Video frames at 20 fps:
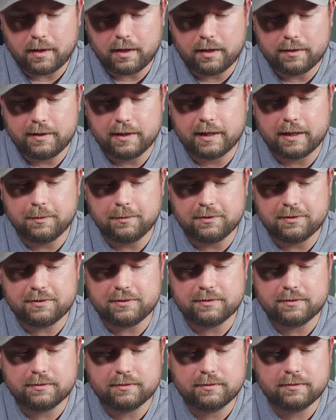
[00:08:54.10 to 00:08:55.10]
I think it
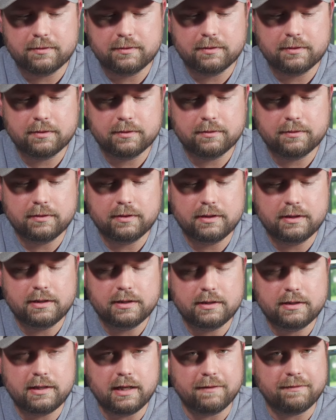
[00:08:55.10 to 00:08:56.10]
was
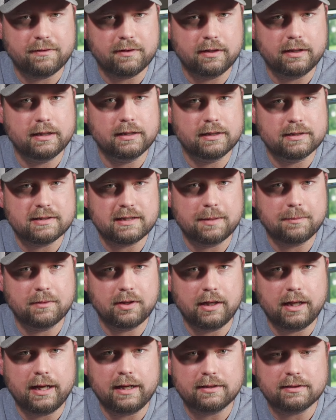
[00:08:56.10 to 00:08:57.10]
definitely in the same
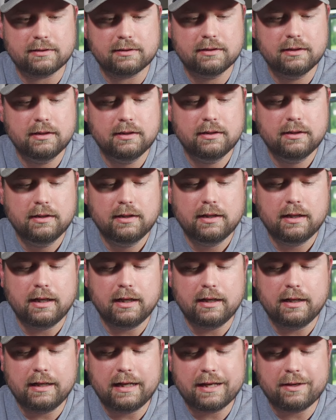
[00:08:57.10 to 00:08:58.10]
class.
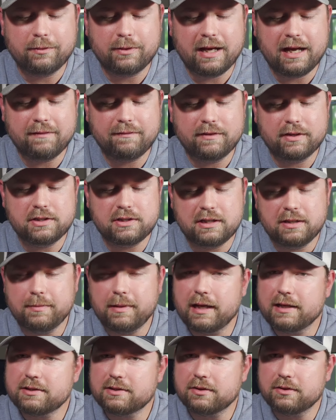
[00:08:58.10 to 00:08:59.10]
I don't have the G
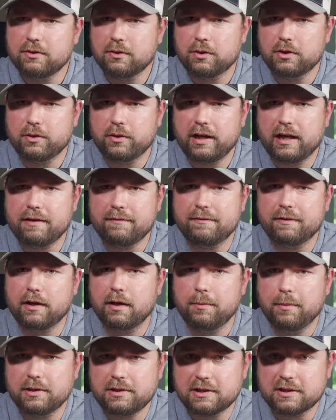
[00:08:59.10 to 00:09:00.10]
Master, nor do I have very
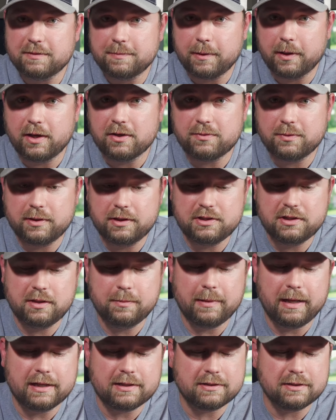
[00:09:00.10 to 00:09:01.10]
much experience with the G
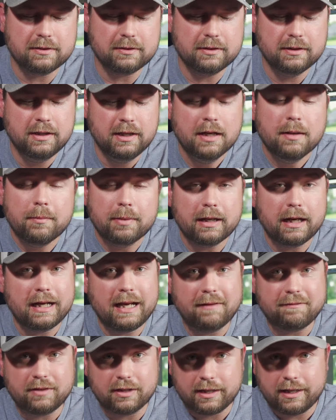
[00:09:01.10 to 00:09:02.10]
Master, but I'd
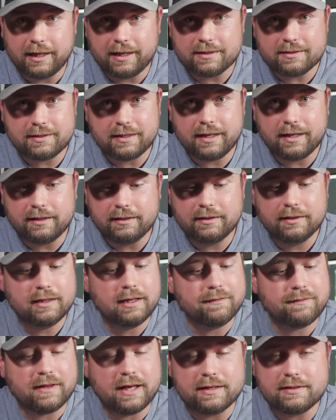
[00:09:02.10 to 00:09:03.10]
have to guess that
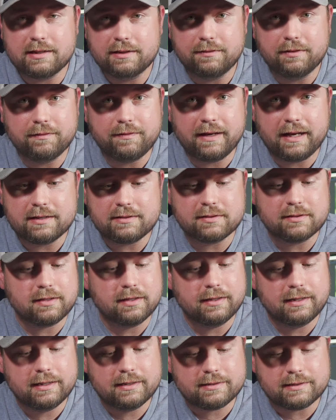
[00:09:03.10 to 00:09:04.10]
if that's even faster
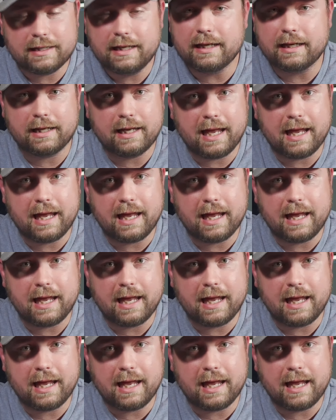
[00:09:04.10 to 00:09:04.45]
than this, it